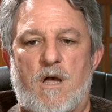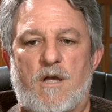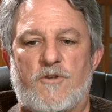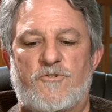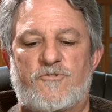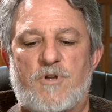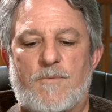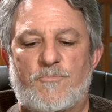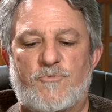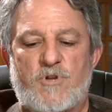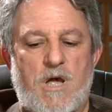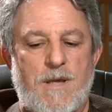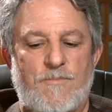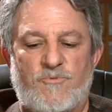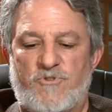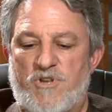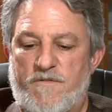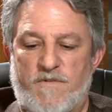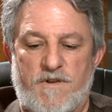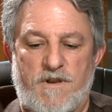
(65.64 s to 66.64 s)

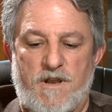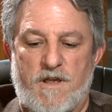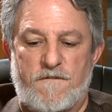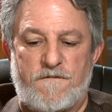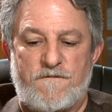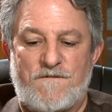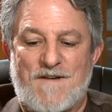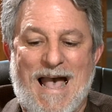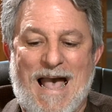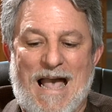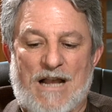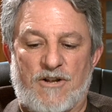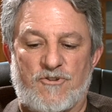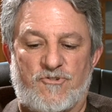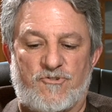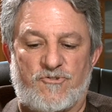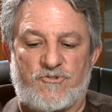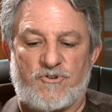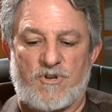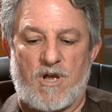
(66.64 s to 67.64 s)
sometimes even
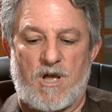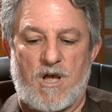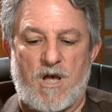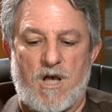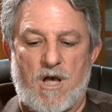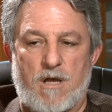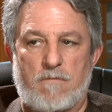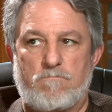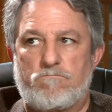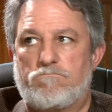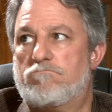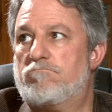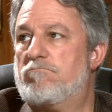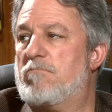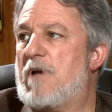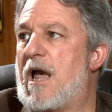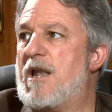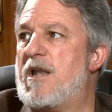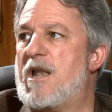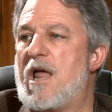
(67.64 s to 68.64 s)
facts.
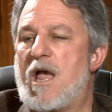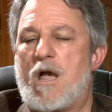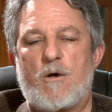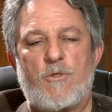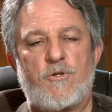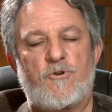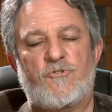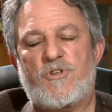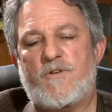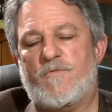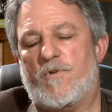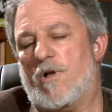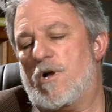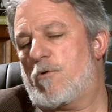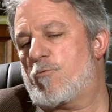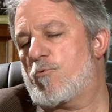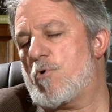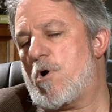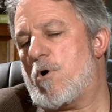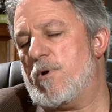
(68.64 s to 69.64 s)
And now there's even a
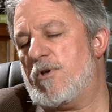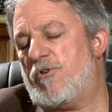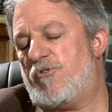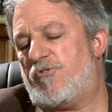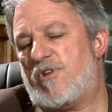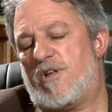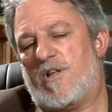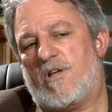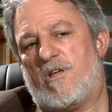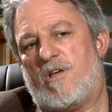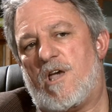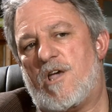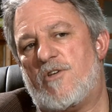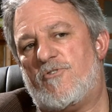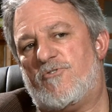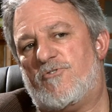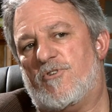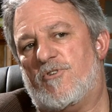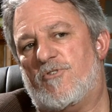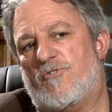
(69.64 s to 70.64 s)
growing set of
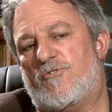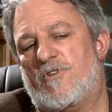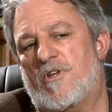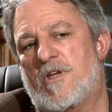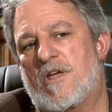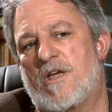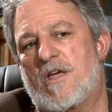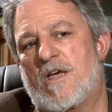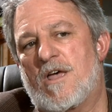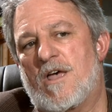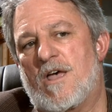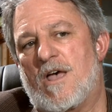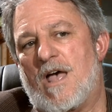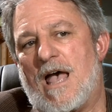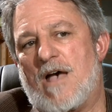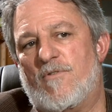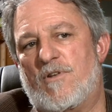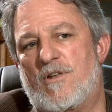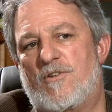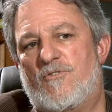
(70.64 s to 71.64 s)
cases
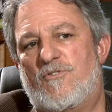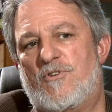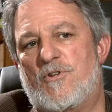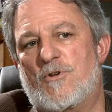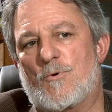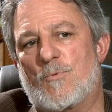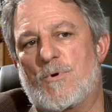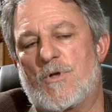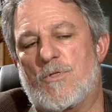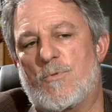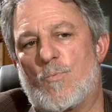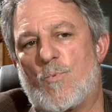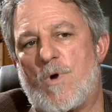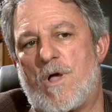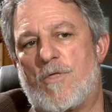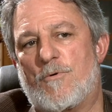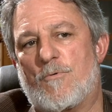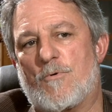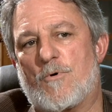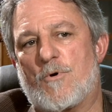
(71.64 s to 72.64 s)
having to deal with
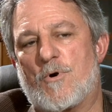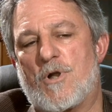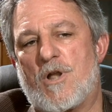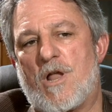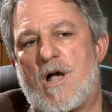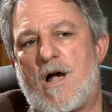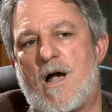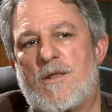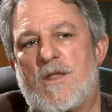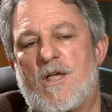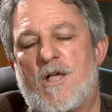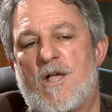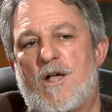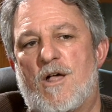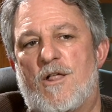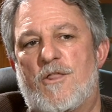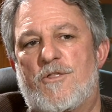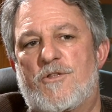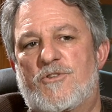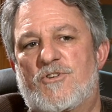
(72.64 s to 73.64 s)
whether or not
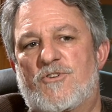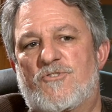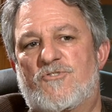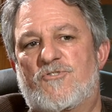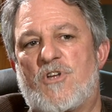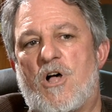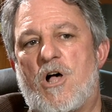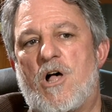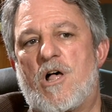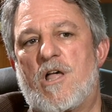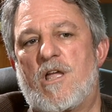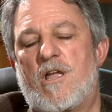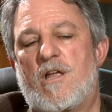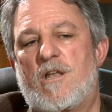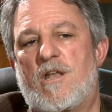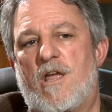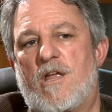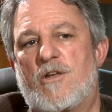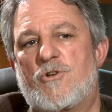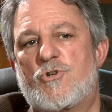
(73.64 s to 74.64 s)
the
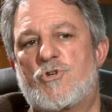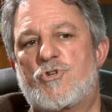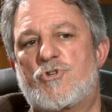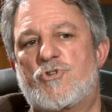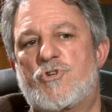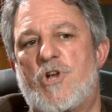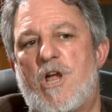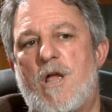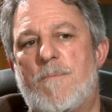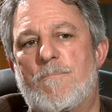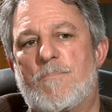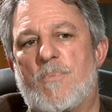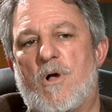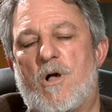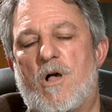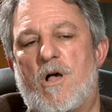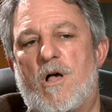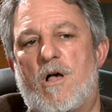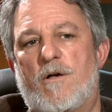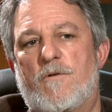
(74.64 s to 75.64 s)
design and shape
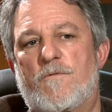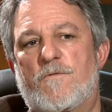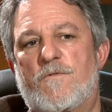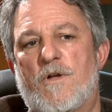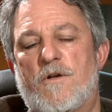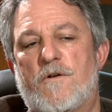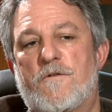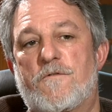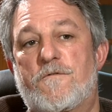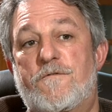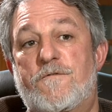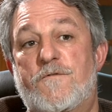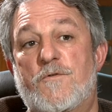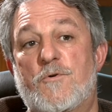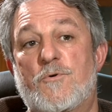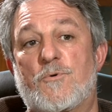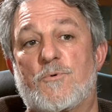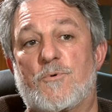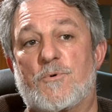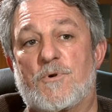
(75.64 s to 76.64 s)
of
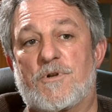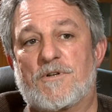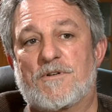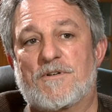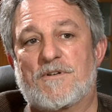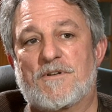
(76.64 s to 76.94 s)
food